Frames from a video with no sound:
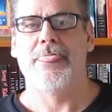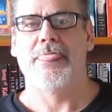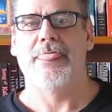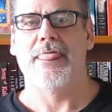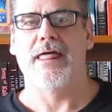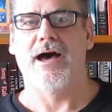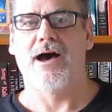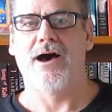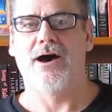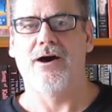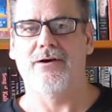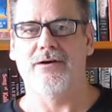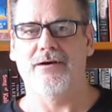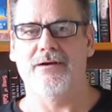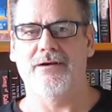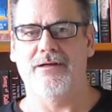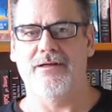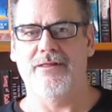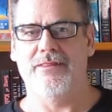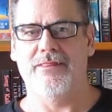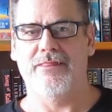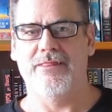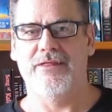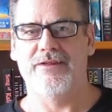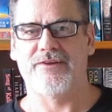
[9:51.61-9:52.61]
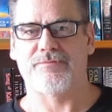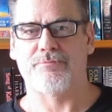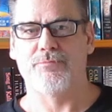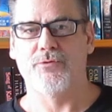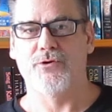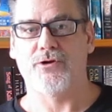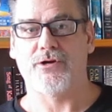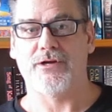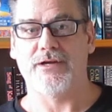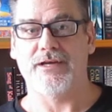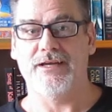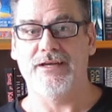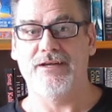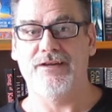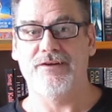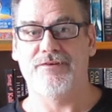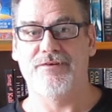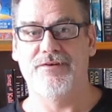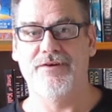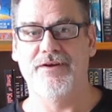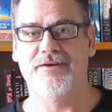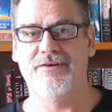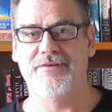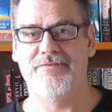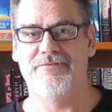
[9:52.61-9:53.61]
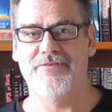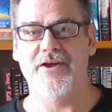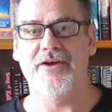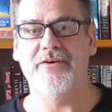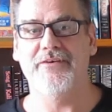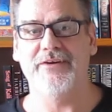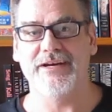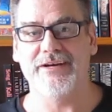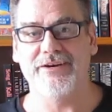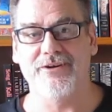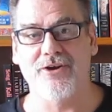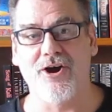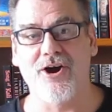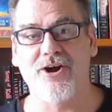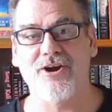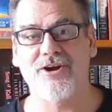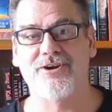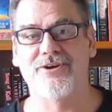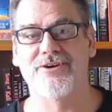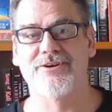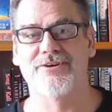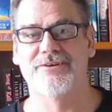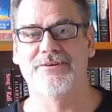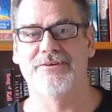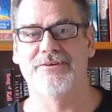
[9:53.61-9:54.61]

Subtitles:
Now, this book is very dark,